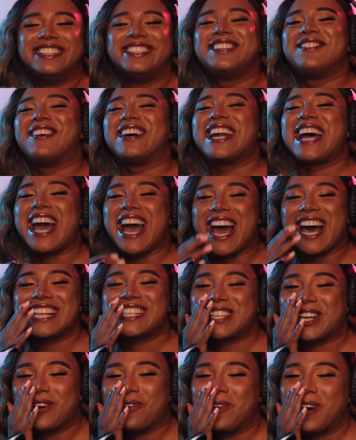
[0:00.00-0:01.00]
you better
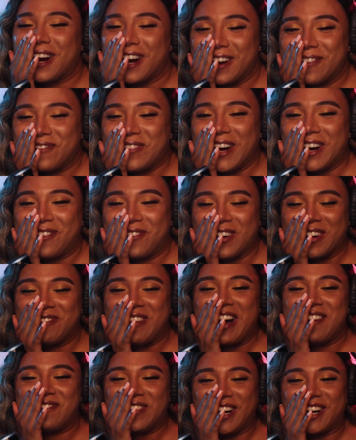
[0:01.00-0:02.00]
ask her where her phone,
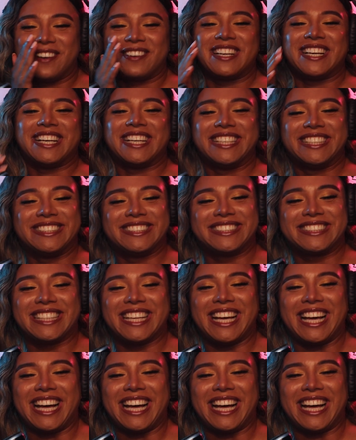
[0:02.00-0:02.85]
where my phone is.